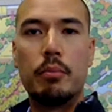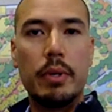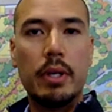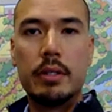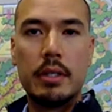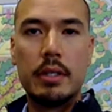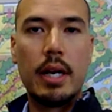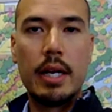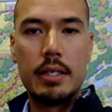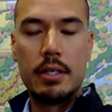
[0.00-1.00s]
Built in the
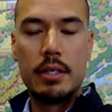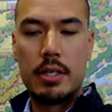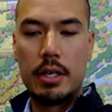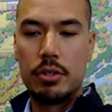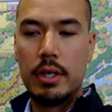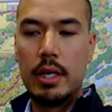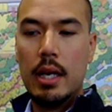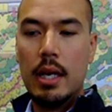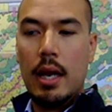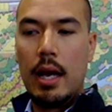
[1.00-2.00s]
19th century,
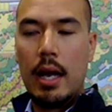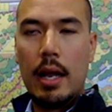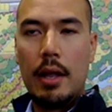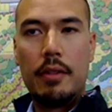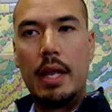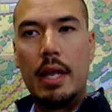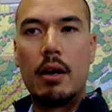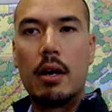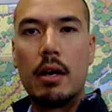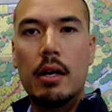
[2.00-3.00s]
they
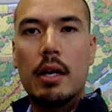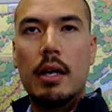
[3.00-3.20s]
are